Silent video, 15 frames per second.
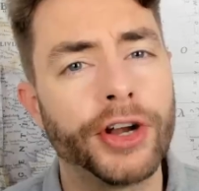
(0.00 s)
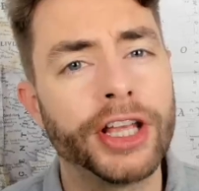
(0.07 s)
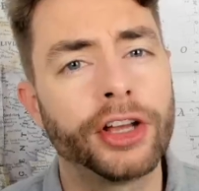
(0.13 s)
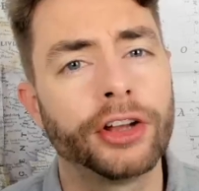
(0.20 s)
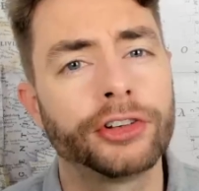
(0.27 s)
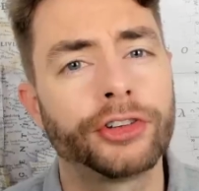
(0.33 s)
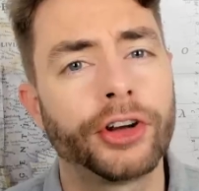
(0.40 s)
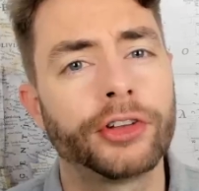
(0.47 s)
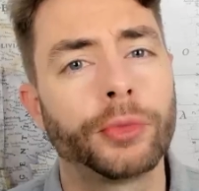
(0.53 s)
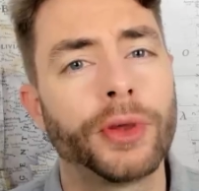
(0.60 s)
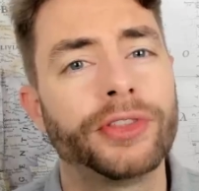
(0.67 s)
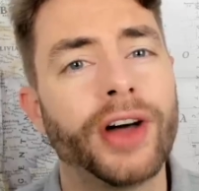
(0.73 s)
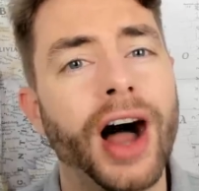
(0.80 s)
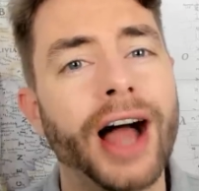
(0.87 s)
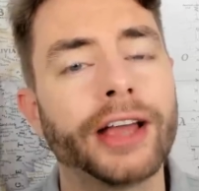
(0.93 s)
The three countries
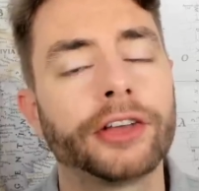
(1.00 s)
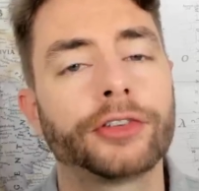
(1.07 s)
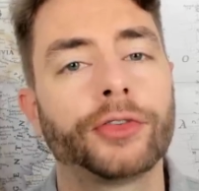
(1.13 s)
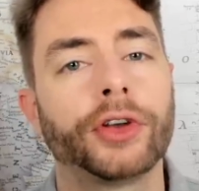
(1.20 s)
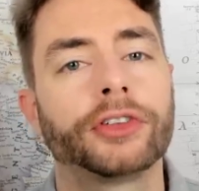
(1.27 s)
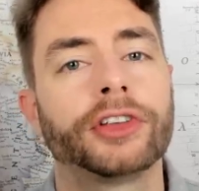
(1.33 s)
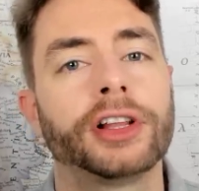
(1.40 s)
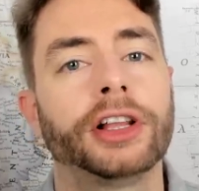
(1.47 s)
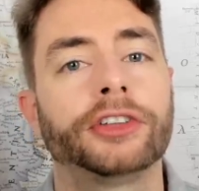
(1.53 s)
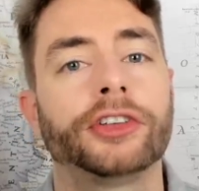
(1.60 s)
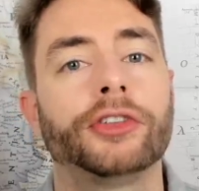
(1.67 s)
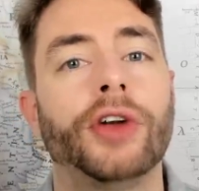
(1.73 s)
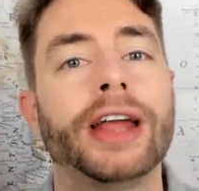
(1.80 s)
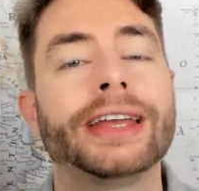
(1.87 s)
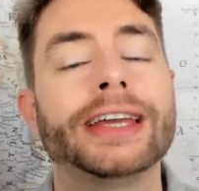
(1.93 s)
with the highest
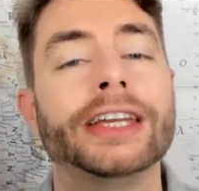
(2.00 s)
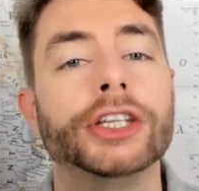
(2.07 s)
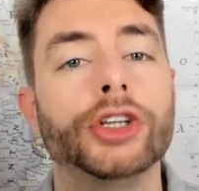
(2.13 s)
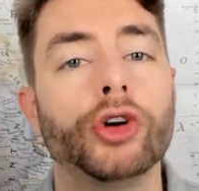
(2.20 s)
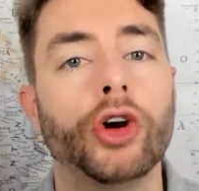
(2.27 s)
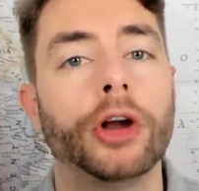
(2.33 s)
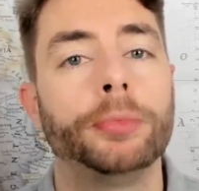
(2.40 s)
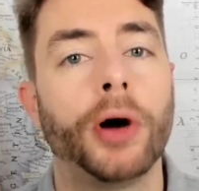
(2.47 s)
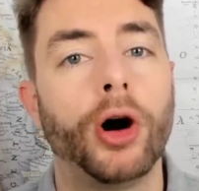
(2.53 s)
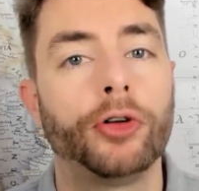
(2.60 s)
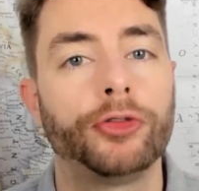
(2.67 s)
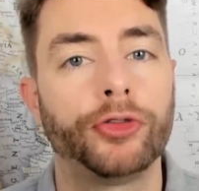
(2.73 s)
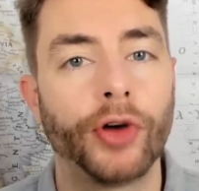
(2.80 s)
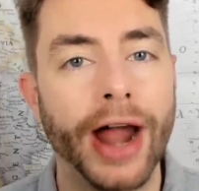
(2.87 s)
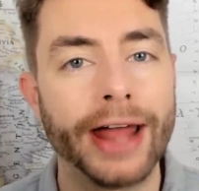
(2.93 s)
fertility rate in Europe
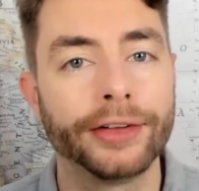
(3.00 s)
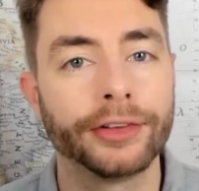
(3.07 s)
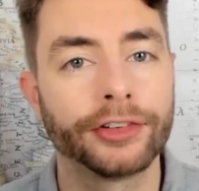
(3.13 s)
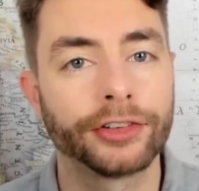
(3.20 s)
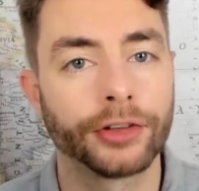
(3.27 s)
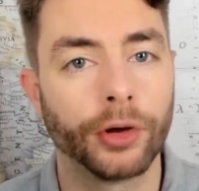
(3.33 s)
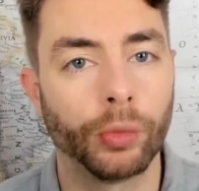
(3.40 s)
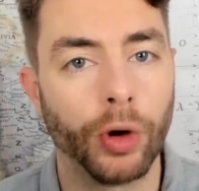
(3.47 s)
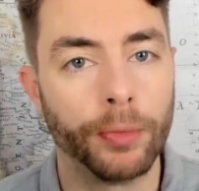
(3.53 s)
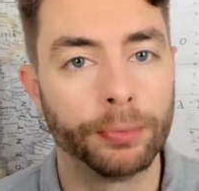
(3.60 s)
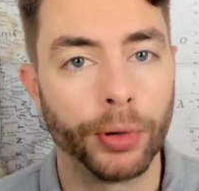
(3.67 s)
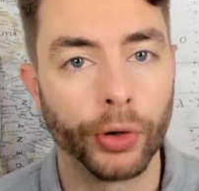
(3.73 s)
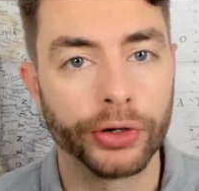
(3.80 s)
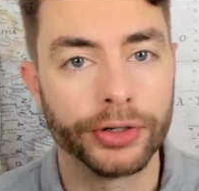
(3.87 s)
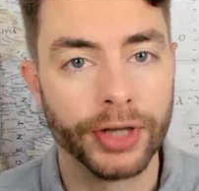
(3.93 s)
are France at
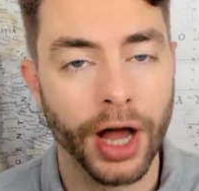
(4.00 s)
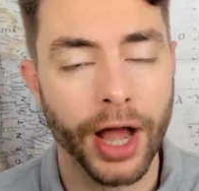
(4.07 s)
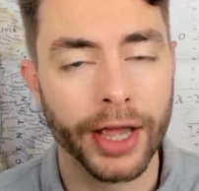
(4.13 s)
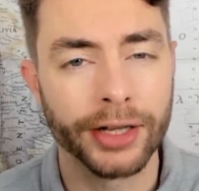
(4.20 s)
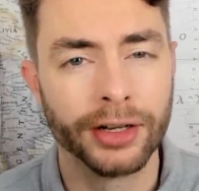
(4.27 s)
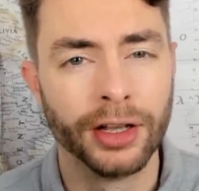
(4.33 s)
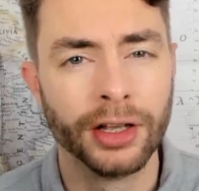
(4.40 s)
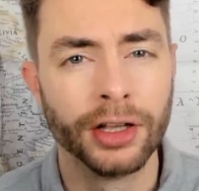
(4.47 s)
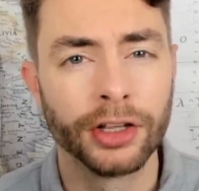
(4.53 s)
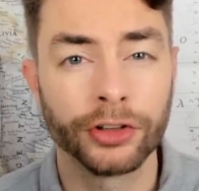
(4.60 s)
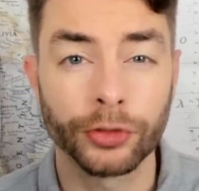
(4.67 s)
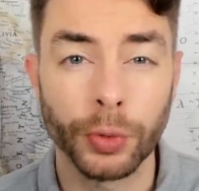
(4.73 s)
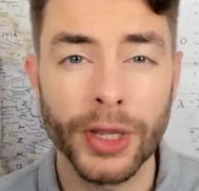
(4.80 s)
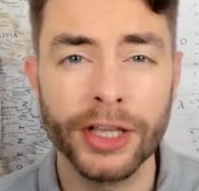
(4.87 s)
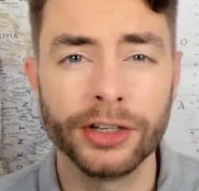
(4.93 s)
1.9,
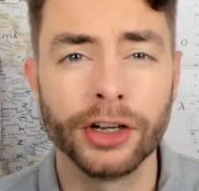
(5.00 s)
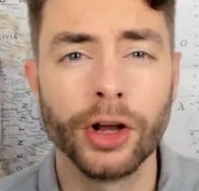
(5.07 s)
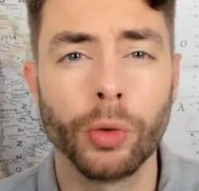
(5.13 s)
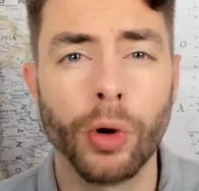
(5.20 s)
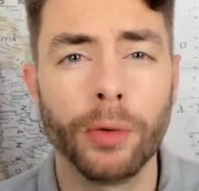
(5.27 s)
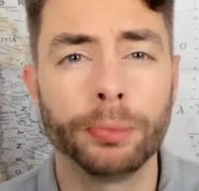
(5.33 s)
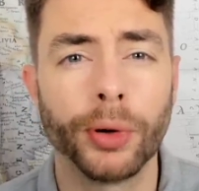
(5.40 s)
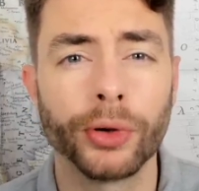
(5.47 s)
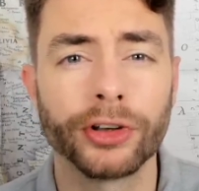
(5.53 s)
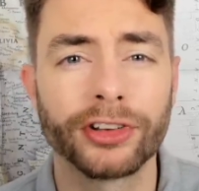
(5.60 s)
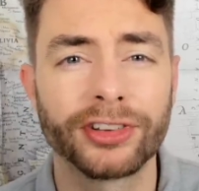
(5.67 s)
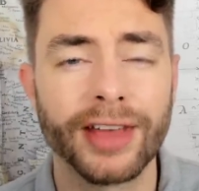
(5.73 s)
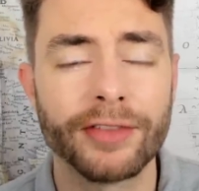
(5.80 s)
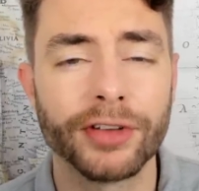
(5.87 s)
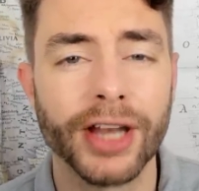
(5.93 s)
Sweden at
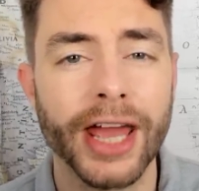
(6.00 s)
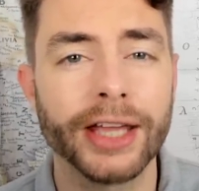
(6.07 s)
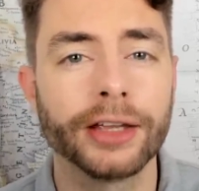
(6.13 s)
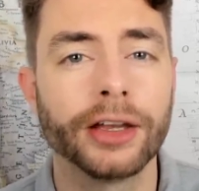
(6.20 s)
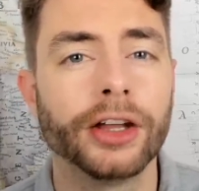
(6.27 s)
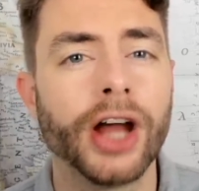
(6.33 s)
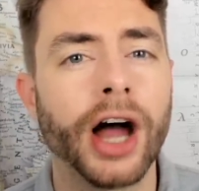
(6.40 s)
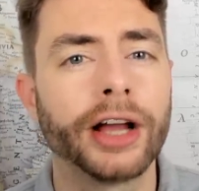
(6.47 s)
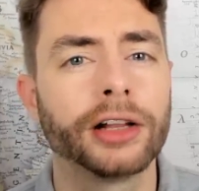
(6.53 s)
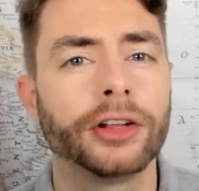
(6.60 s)
1.78, and